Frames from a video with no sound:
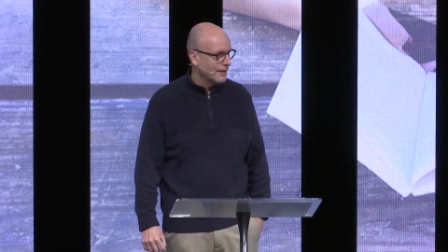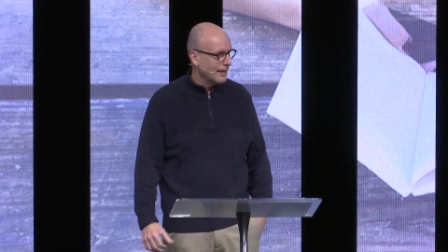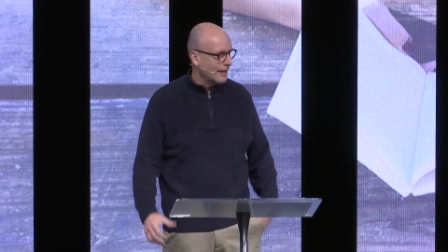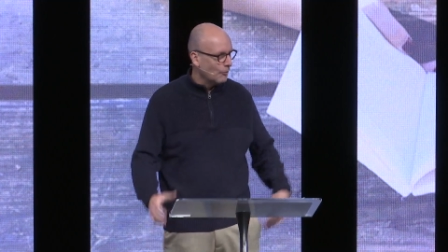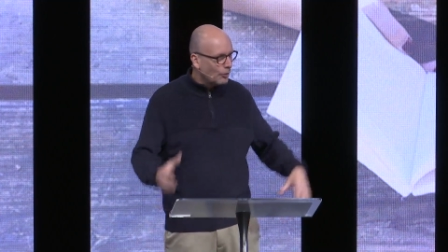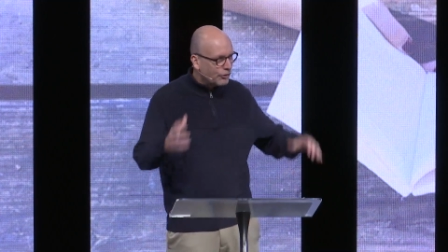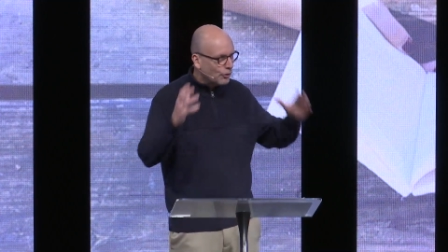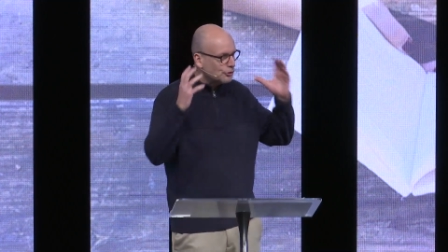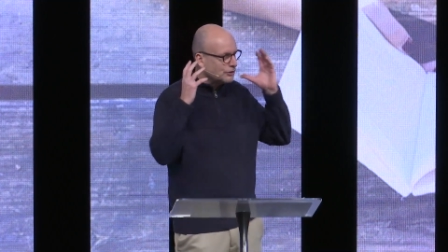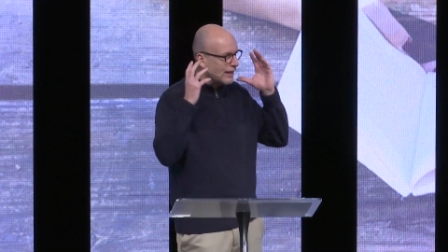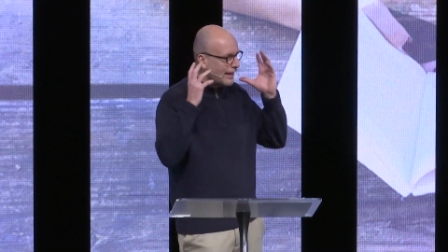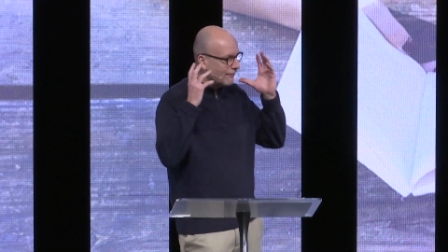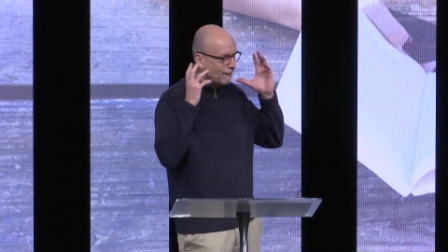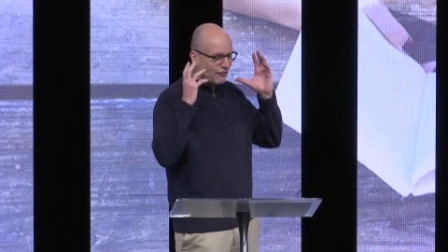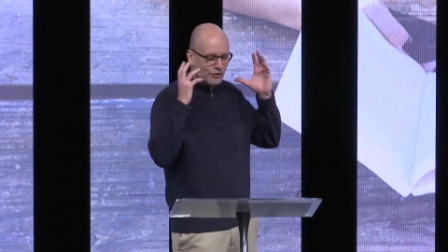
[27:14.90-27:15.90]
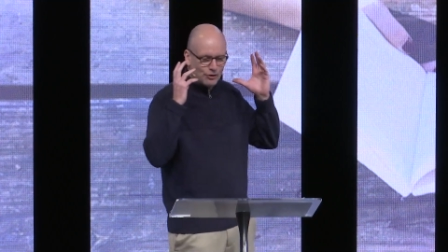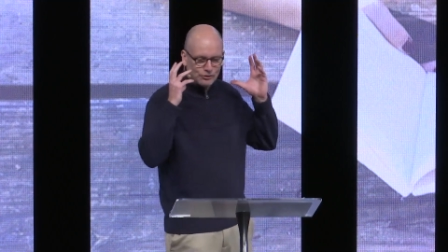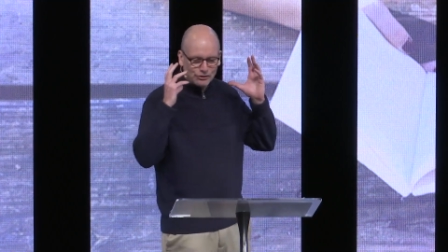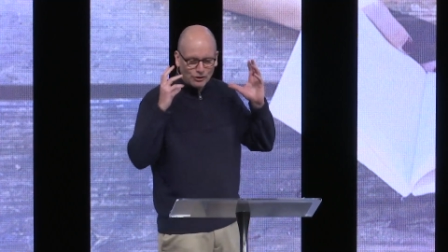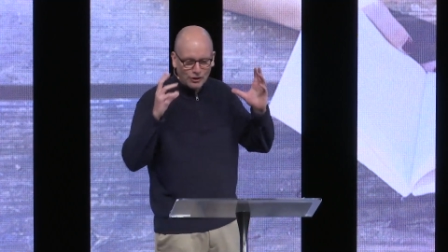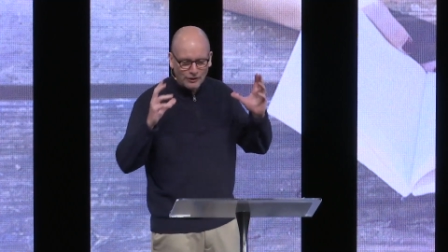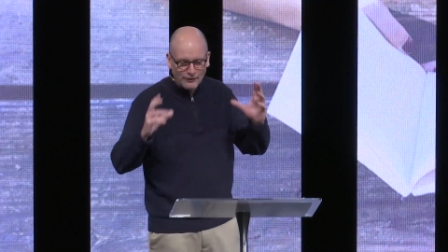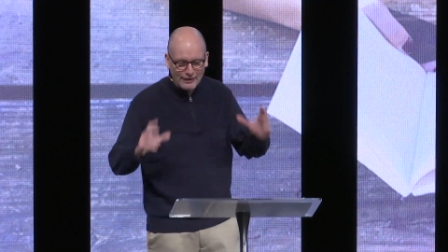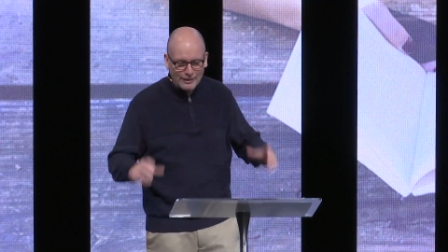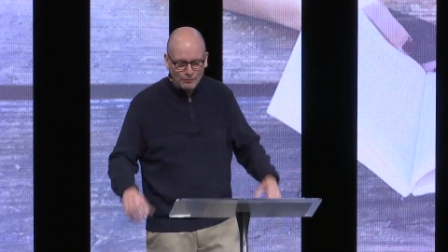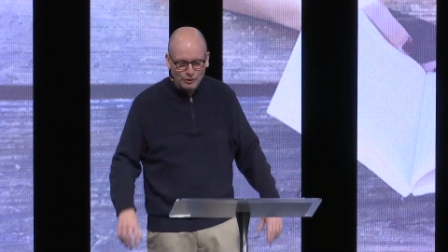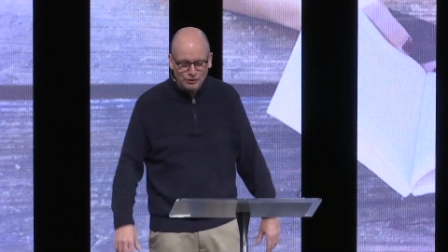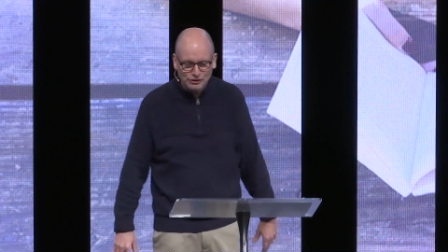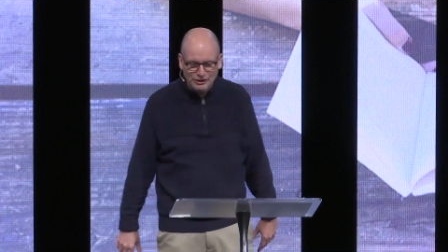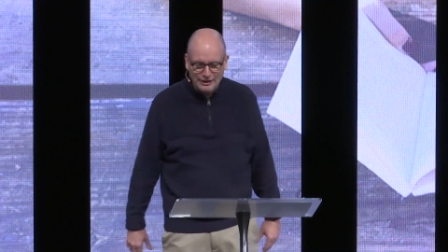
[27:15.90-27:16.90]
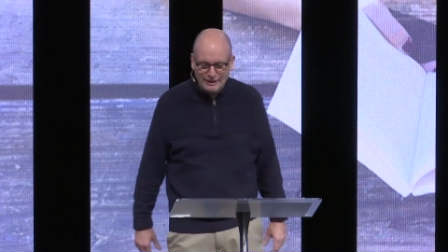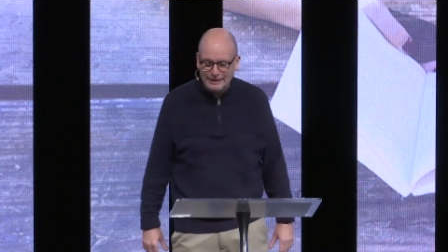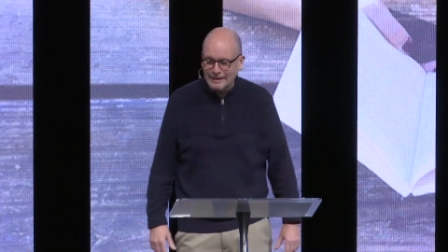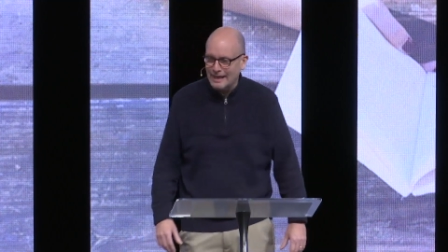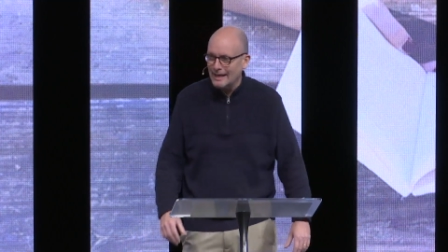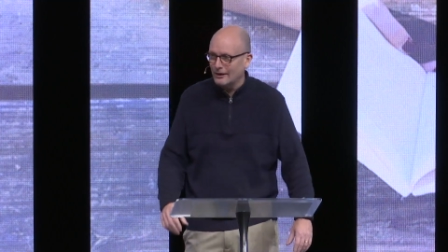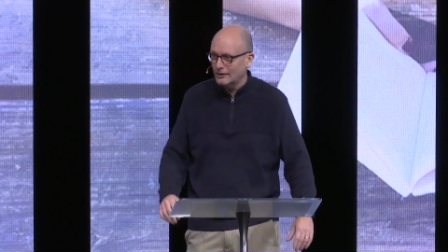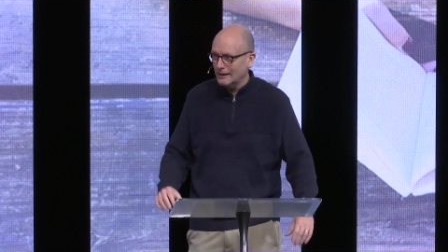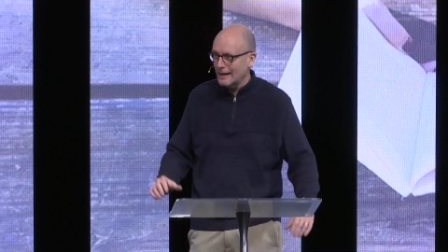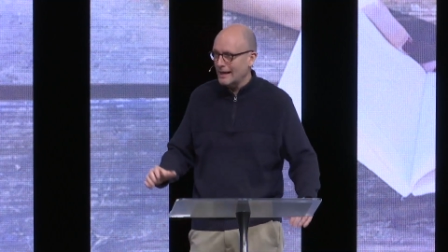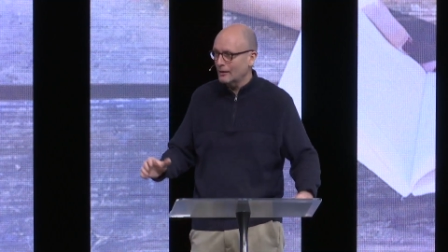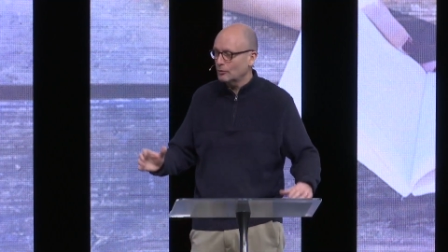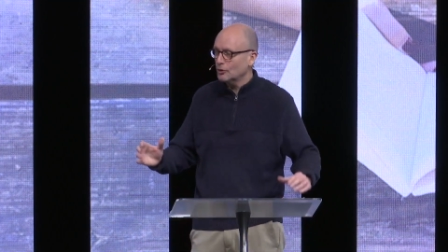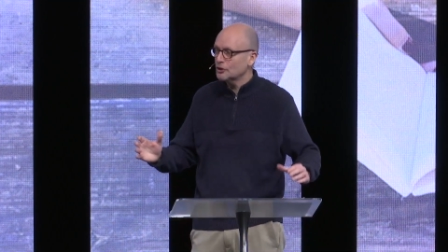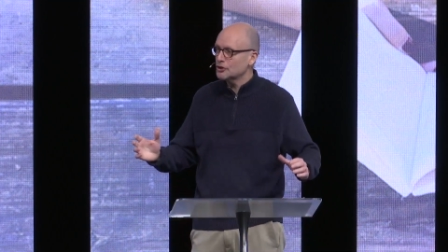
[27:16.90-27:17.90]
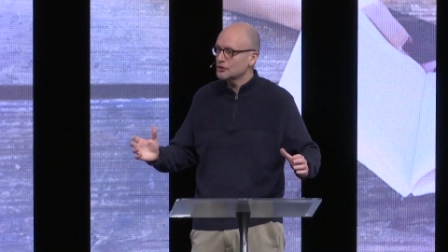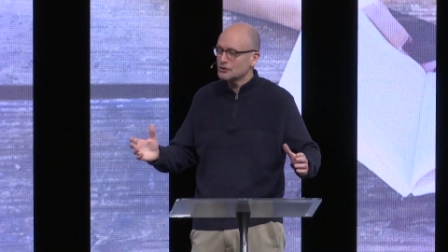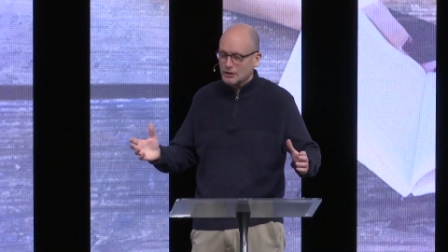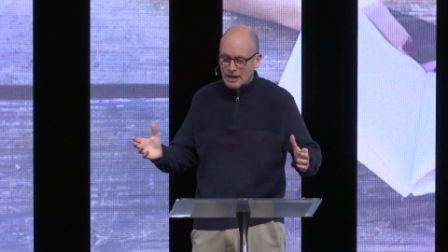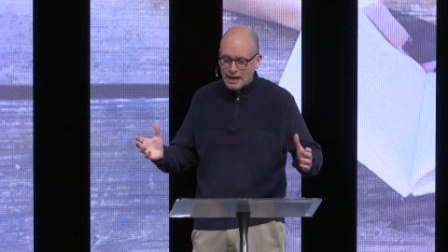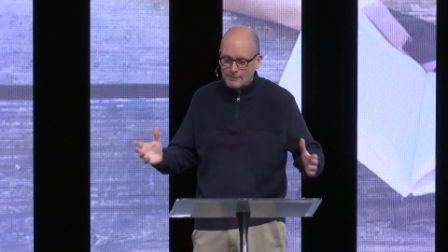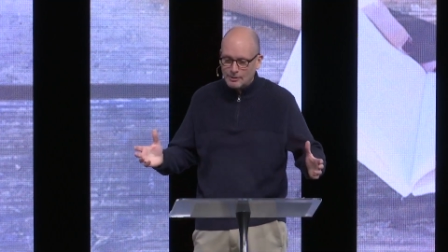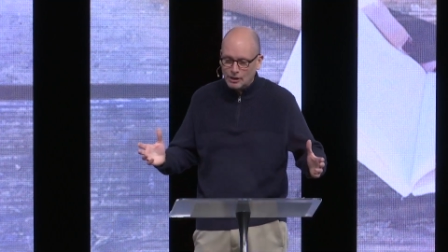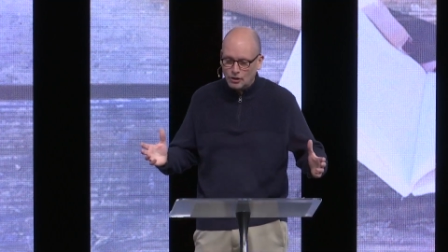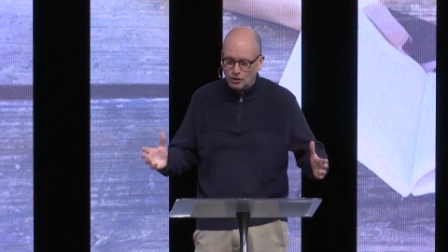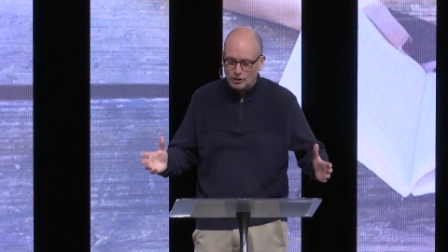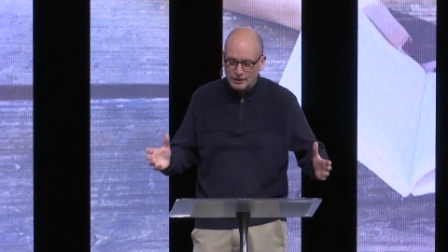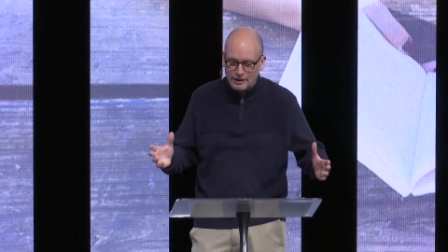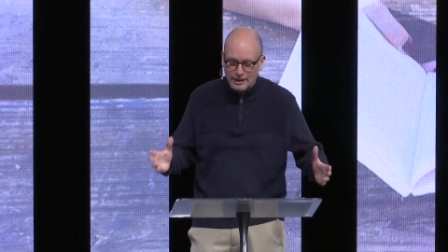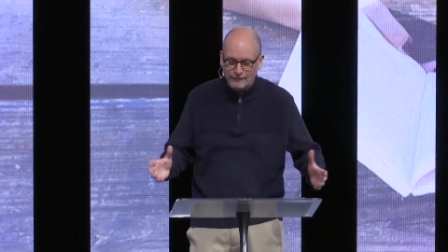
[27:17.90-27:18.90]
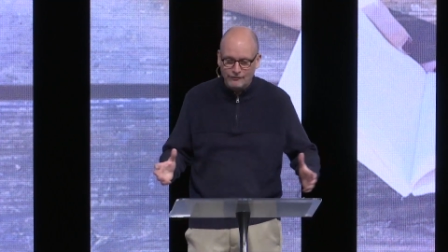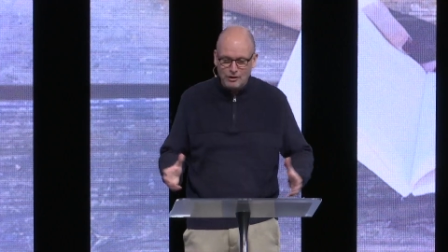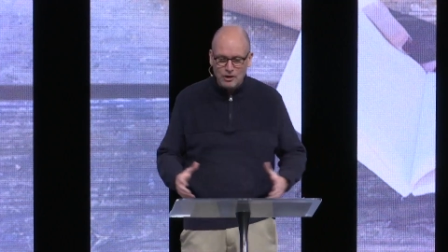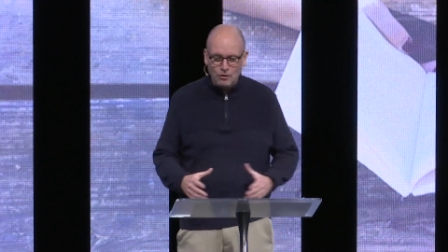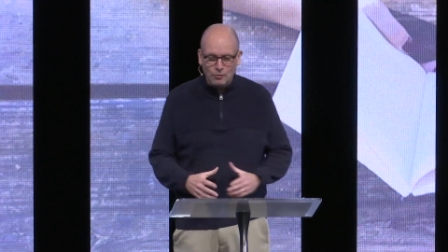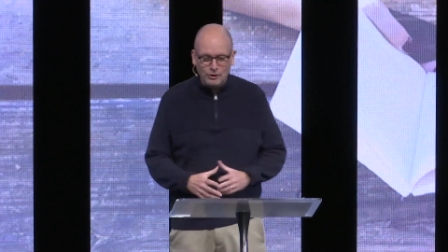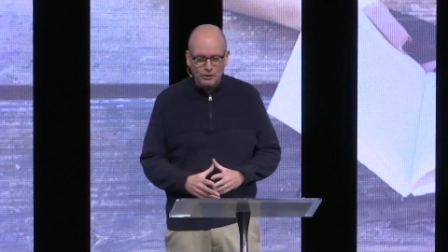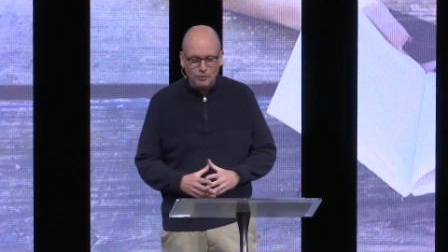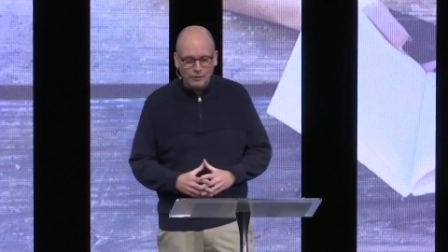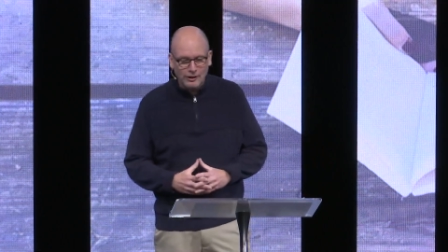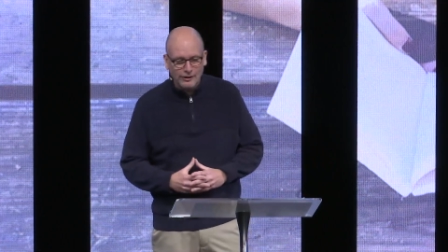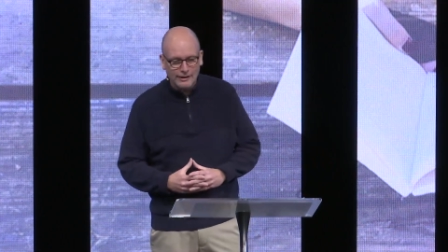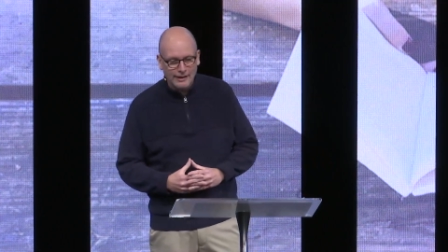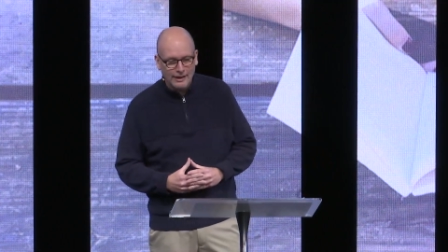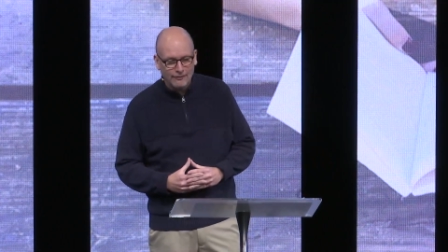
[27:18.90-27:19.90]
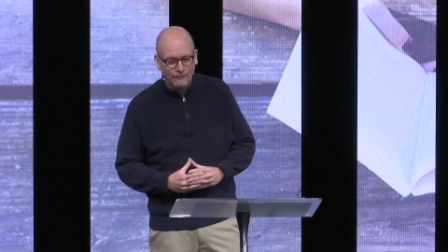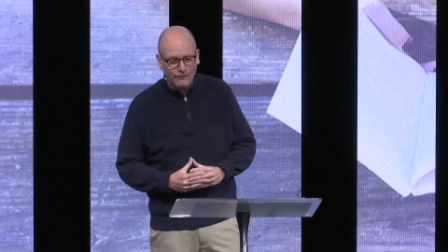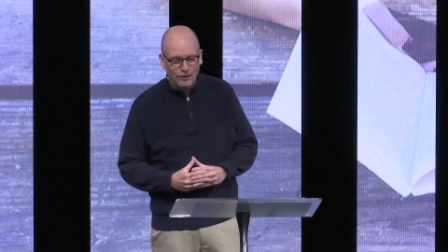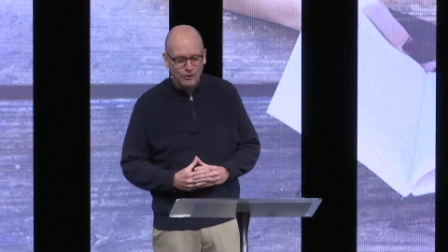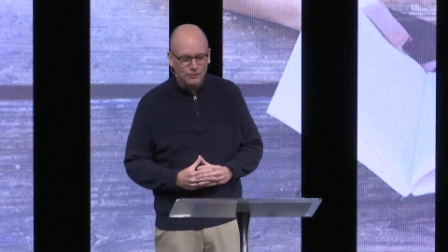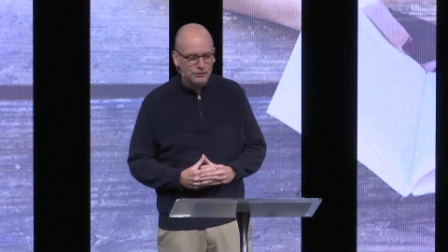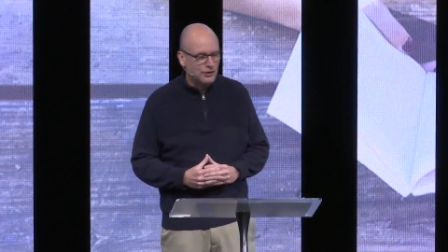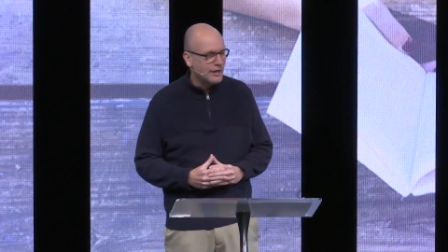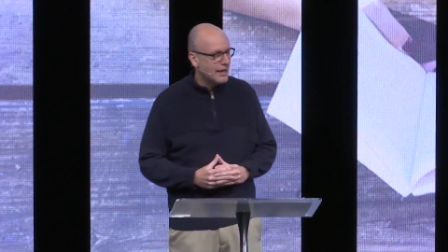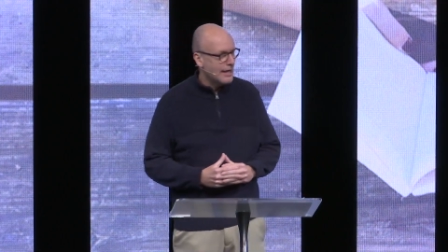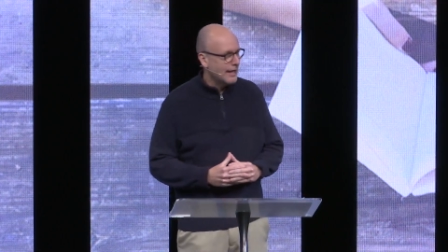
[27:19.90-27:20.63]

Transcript: And with those headphones on, they were singing out loud, which is comical enough when you're wearing headphones.